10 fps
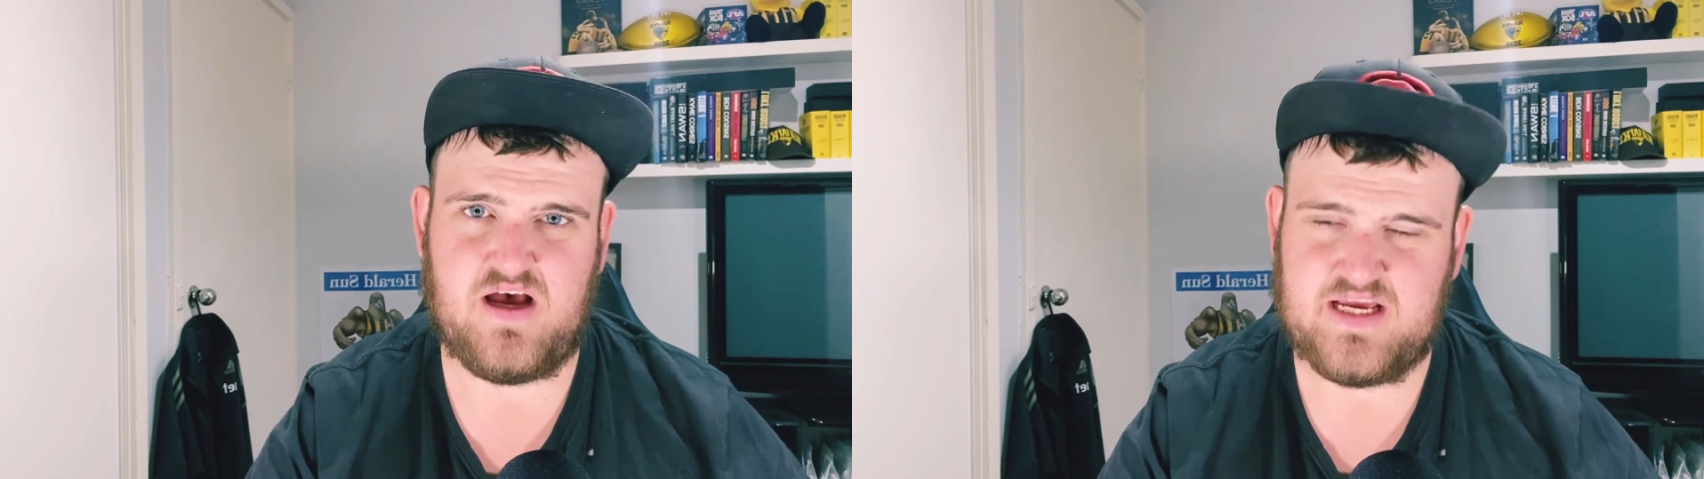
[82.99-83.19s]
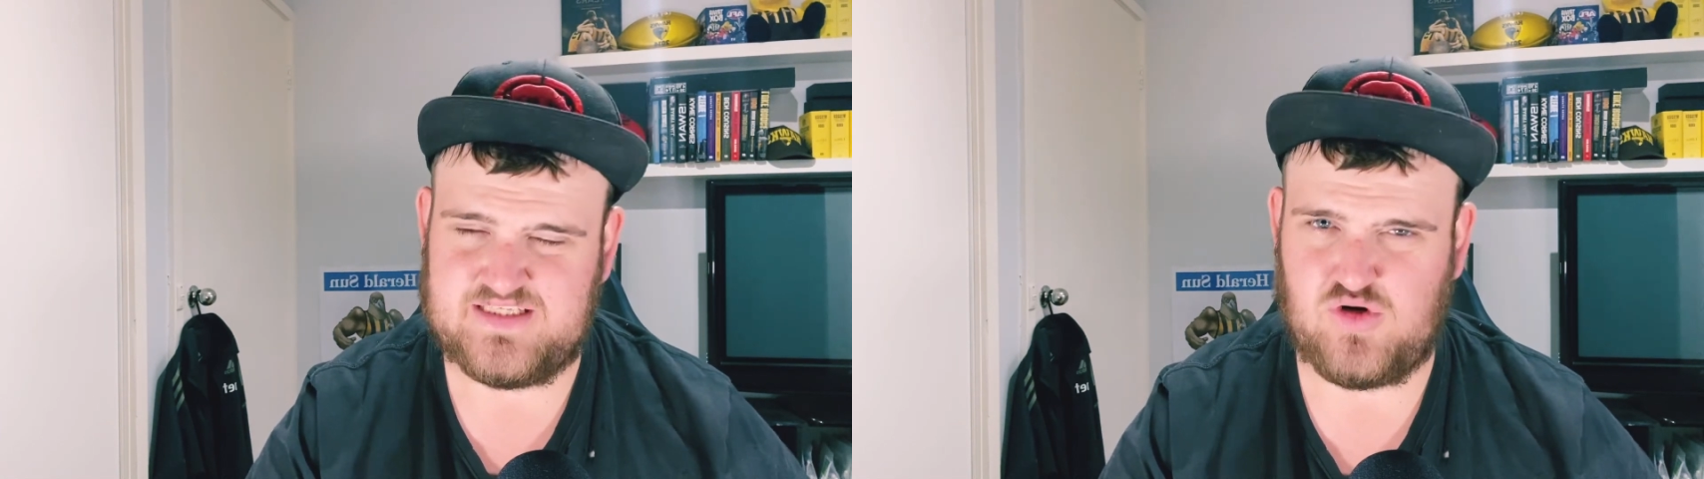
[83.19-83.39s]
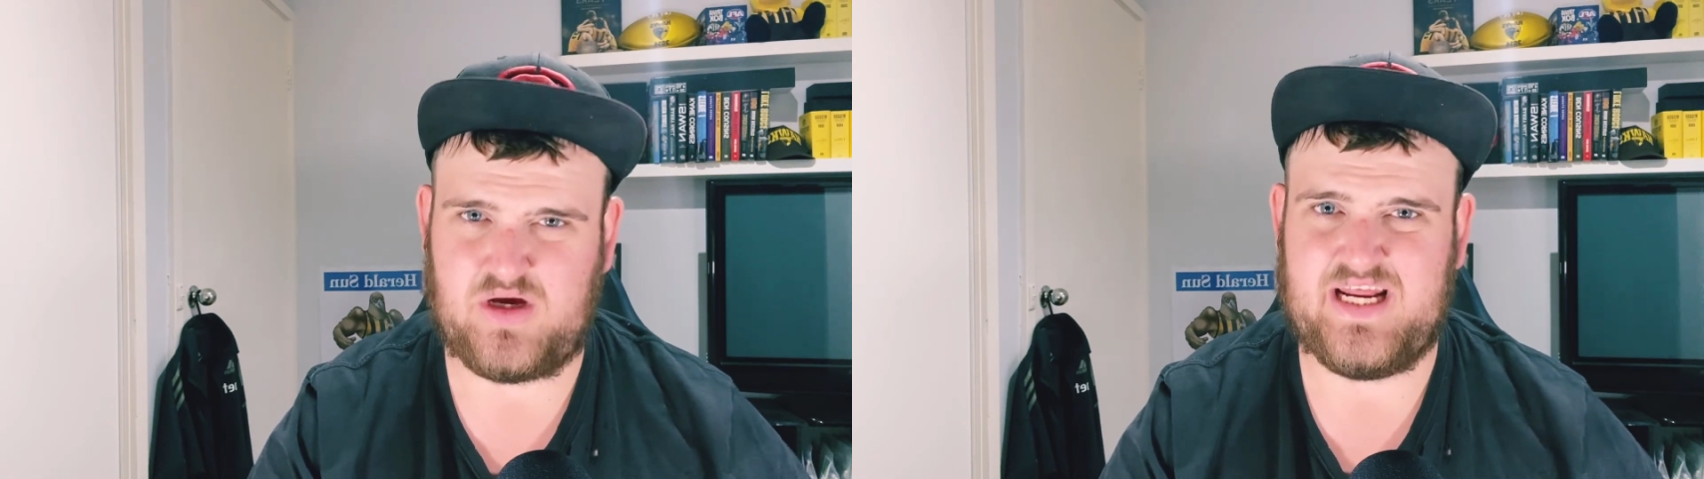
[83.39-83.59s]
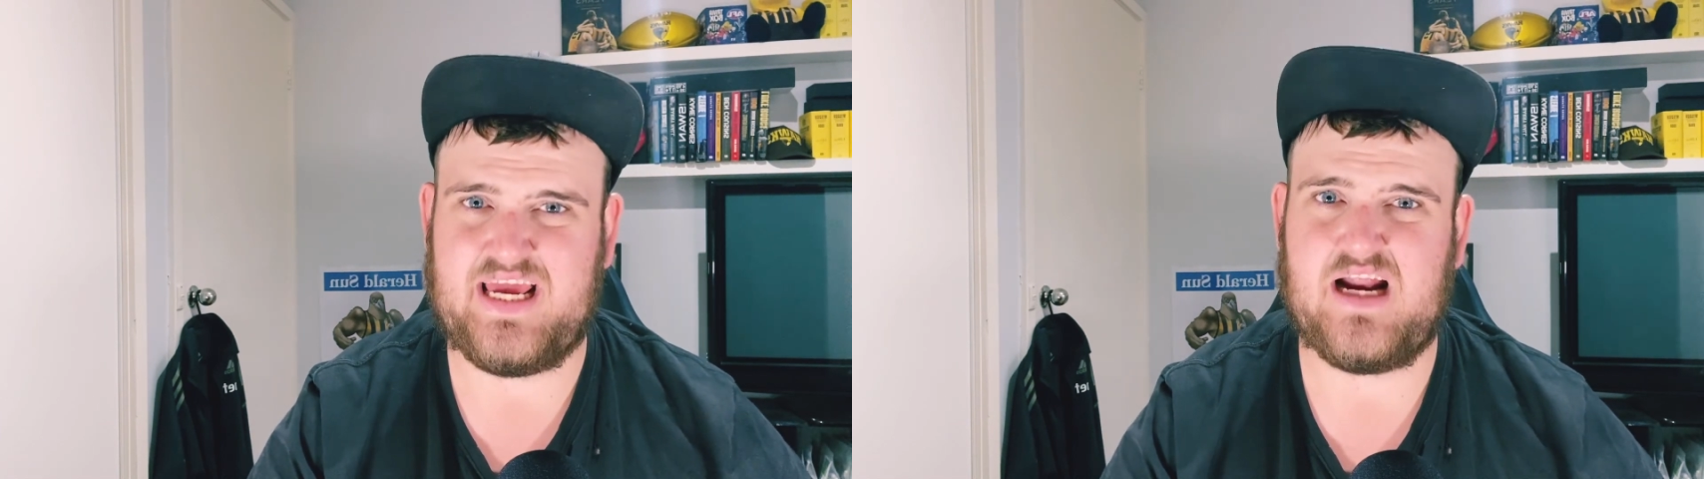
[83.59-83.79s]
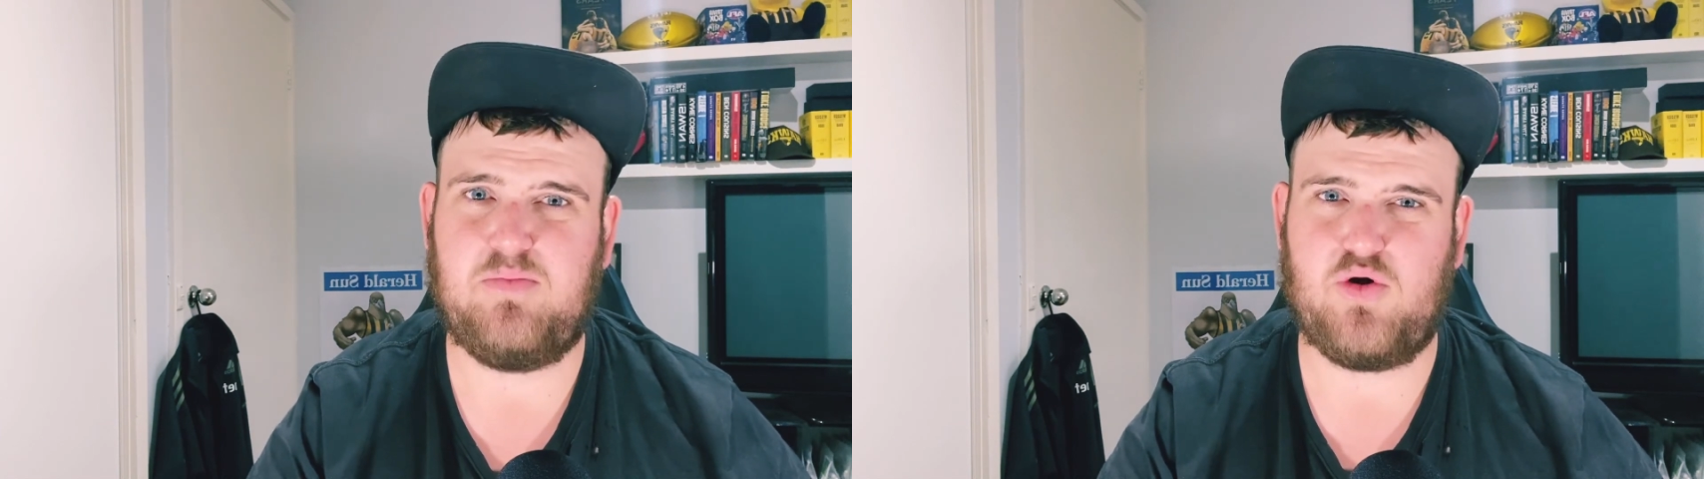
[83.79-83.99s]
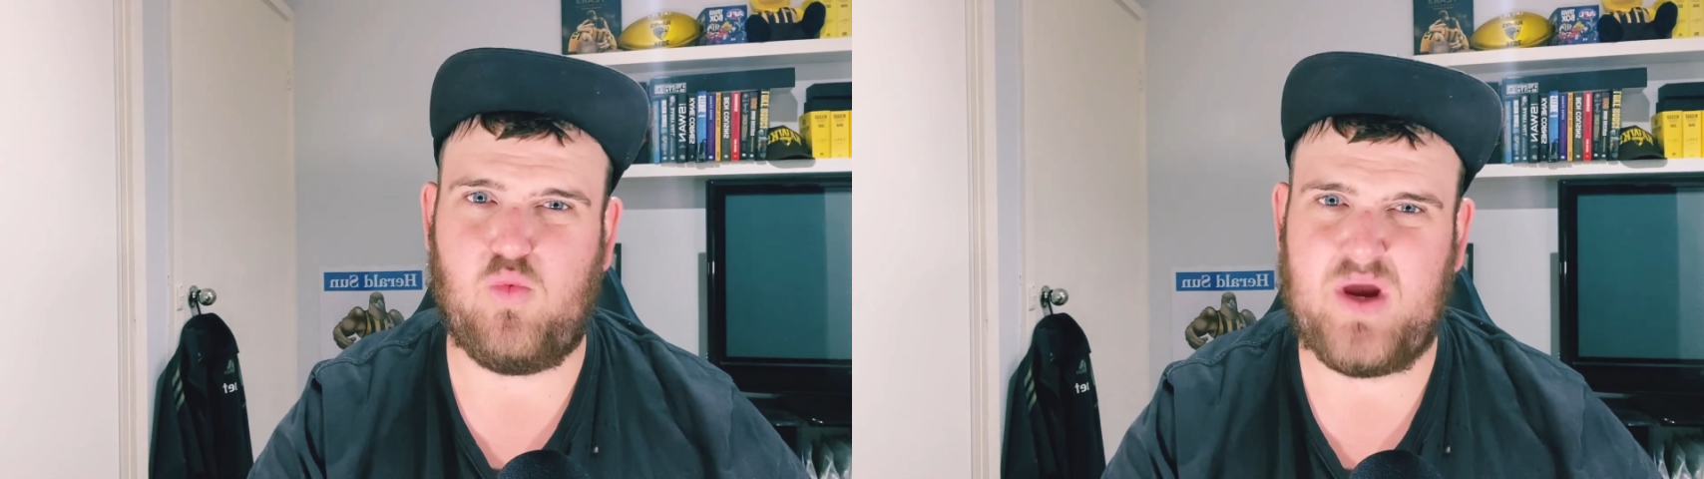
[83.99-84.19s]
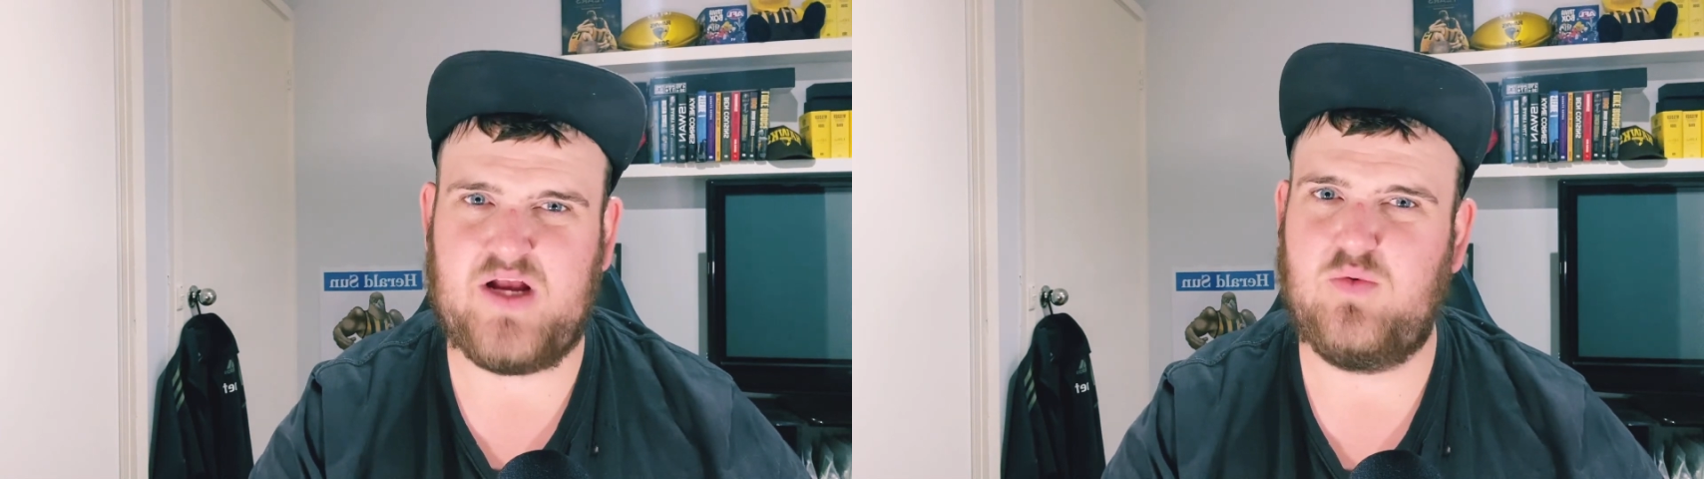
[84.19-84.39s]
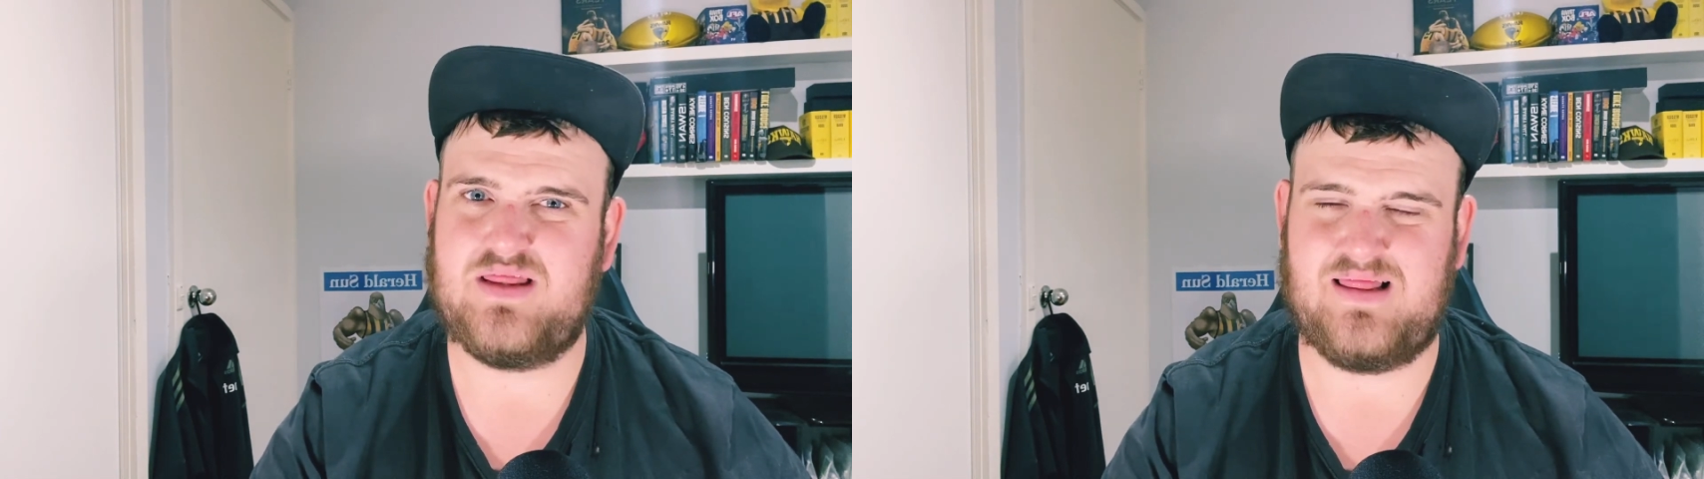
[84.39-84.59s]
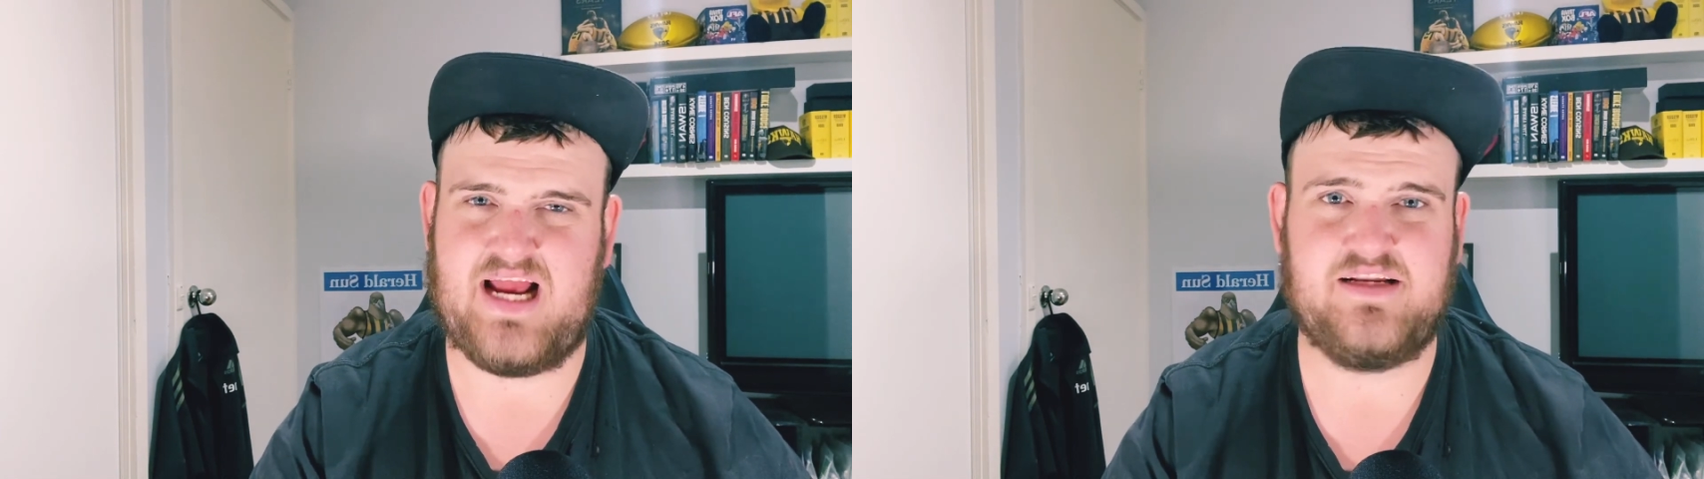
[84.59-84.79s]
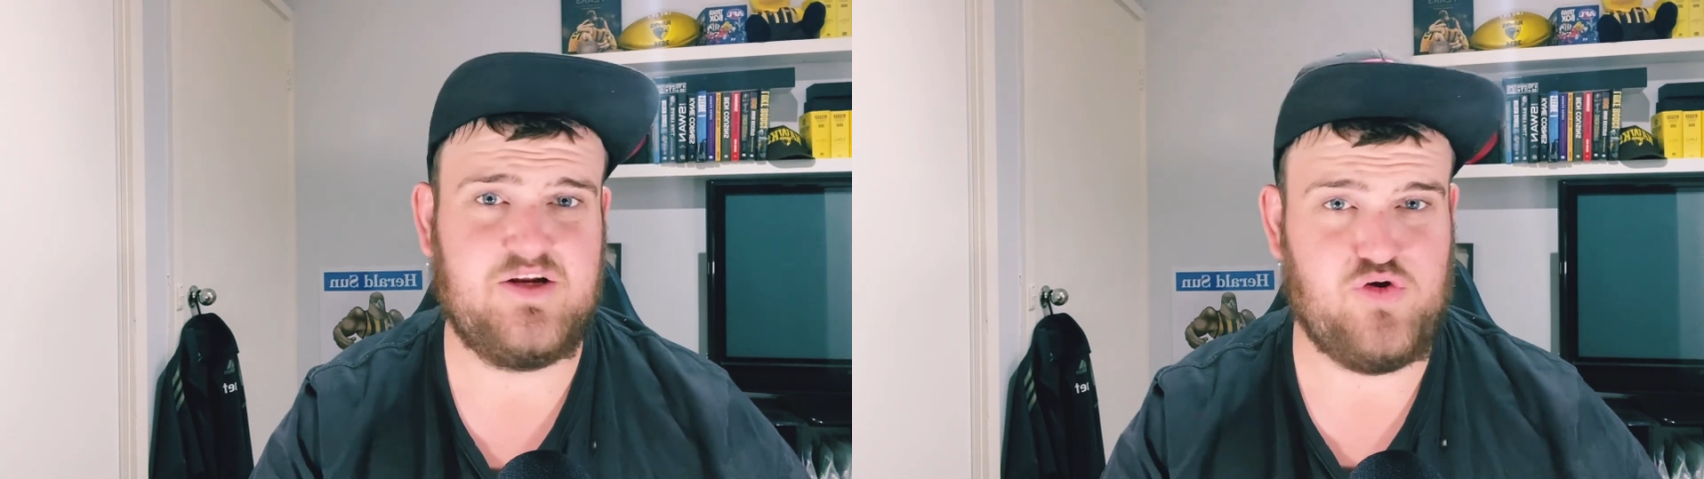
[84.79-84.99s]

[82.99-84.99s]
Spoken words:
He's not going to get up on a wing with Langdon,